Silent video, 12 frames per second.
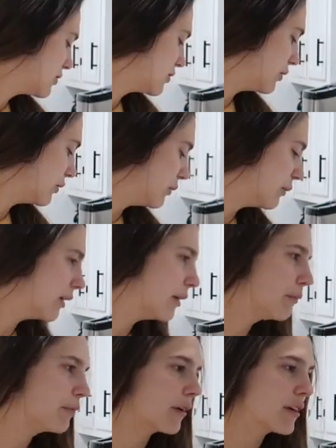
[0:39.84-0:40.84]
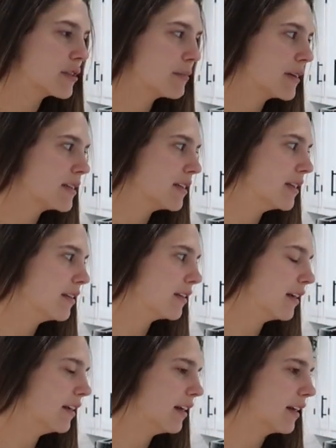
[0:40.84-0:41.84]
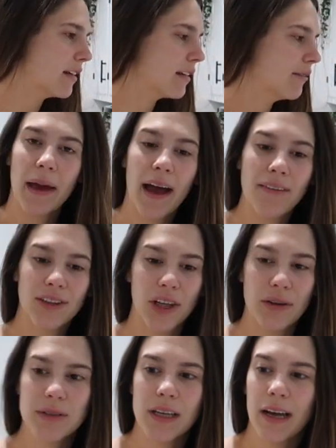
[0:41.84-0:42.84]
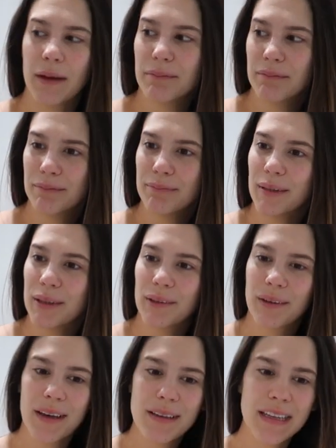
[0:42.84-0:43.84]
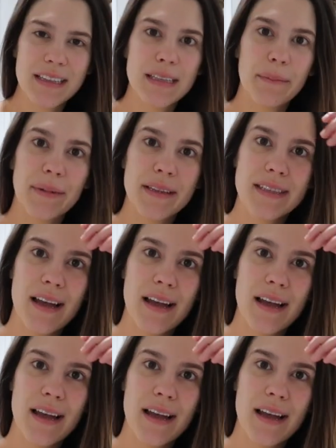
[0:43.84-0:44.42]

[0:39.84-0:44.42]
to brush my teeth and like have alone time. But Luca gets up at